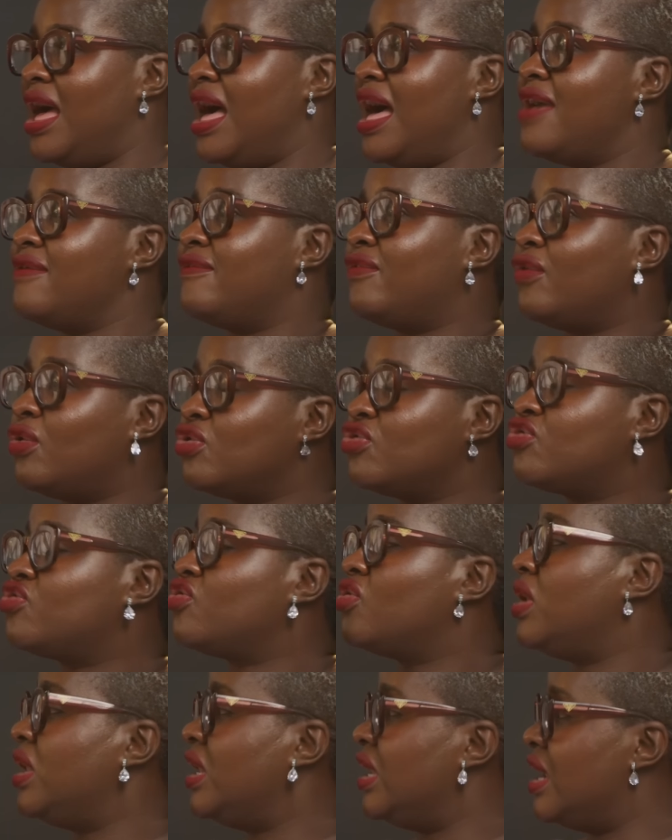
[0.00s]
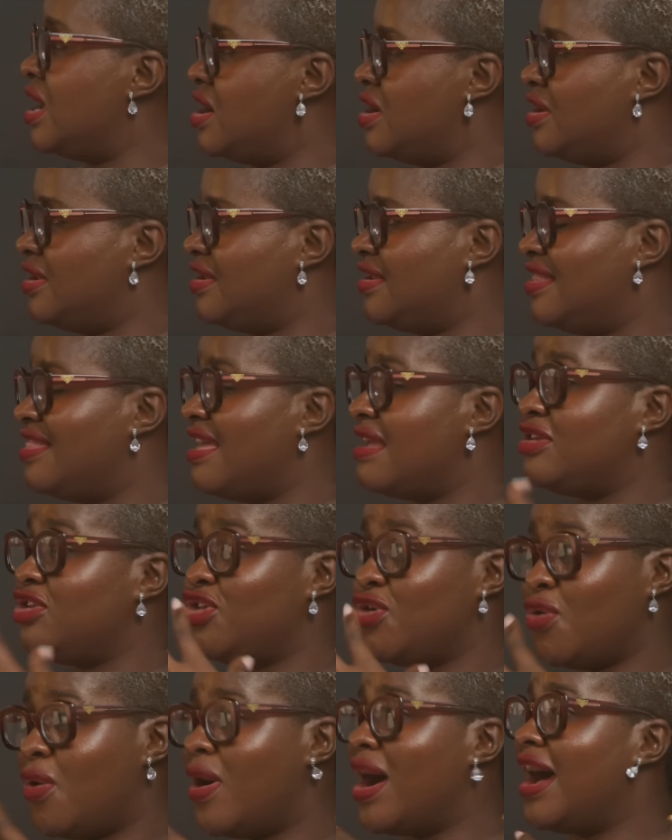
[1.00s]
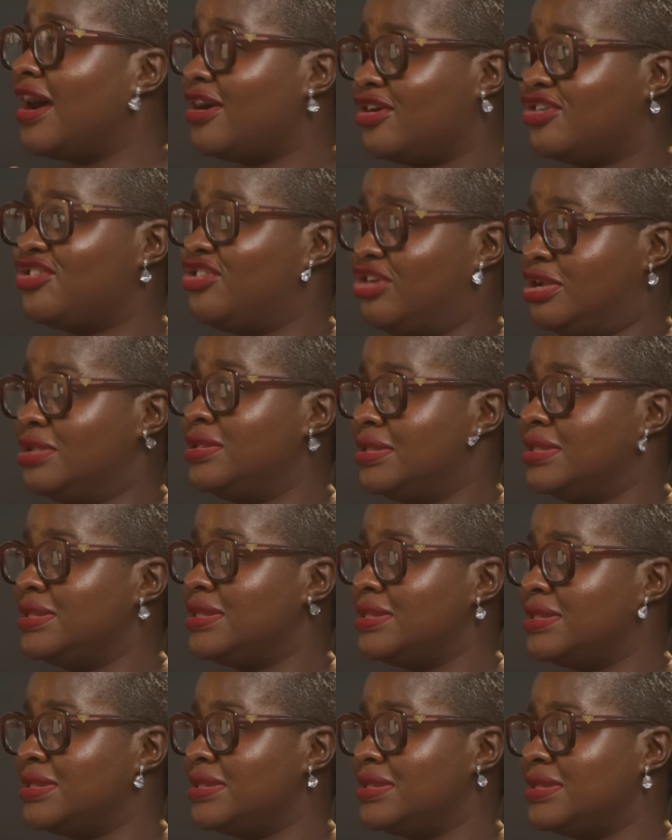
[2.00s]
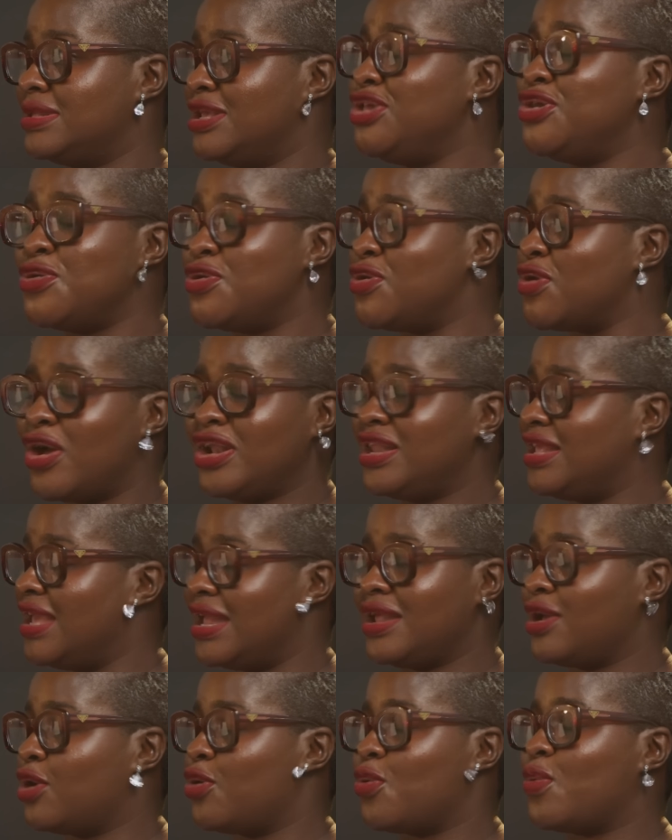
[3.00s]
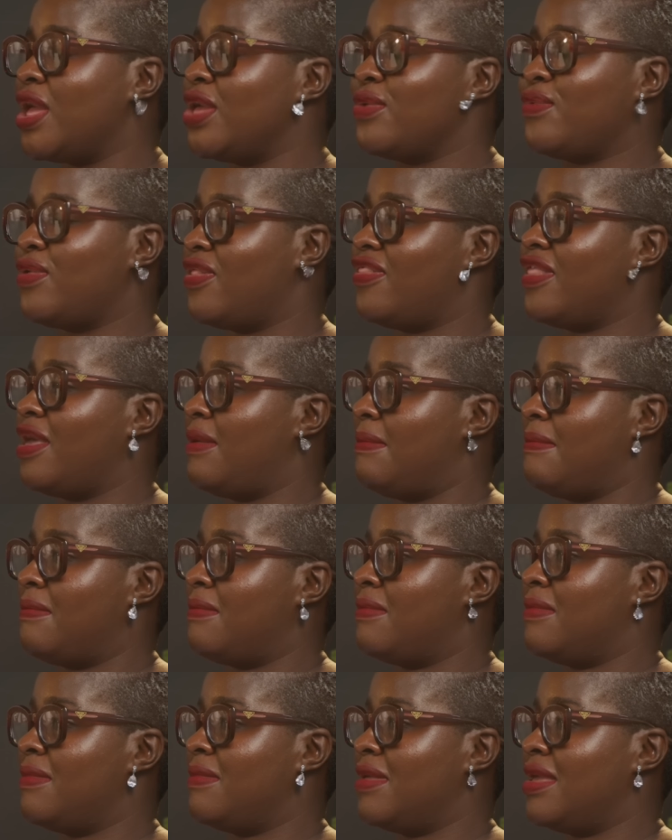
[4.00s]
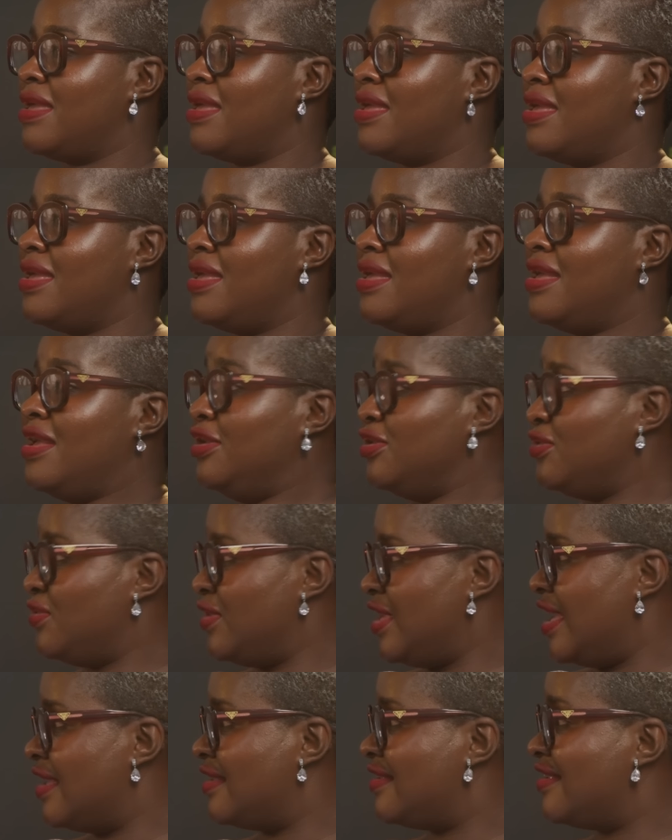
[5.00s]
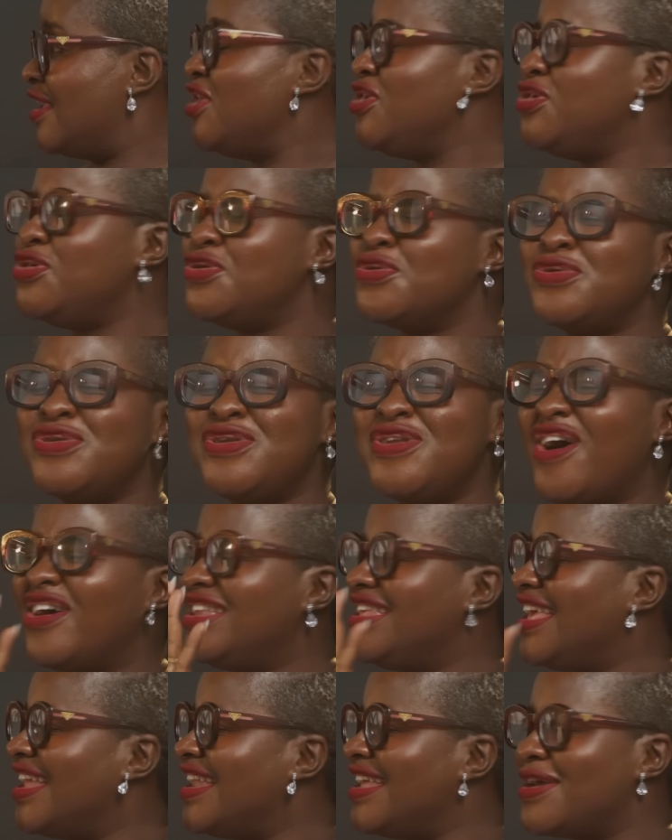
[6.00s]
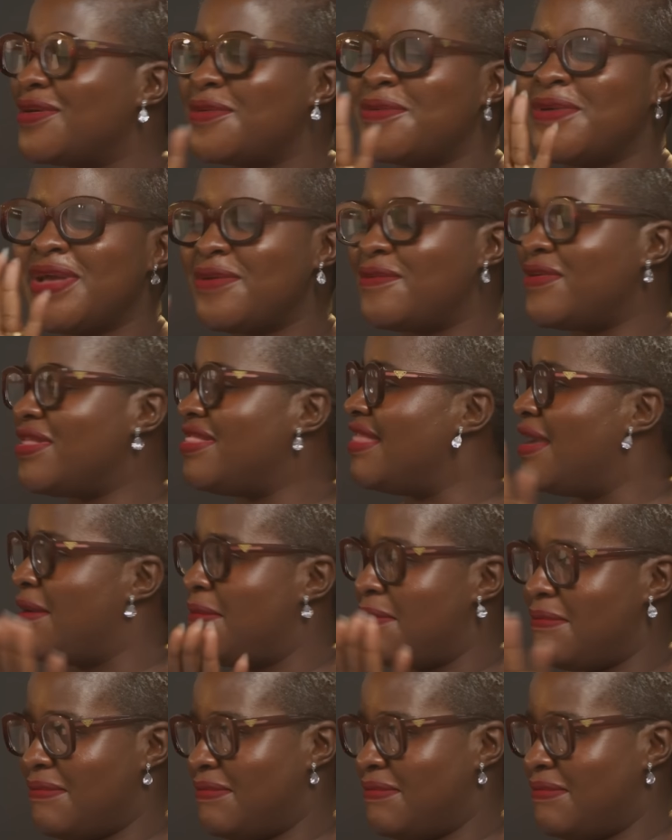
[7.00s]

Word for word: I've also learned that your actions, mm. you're hmm. not getting away with them. Yeah. You get, you're not getting away with them.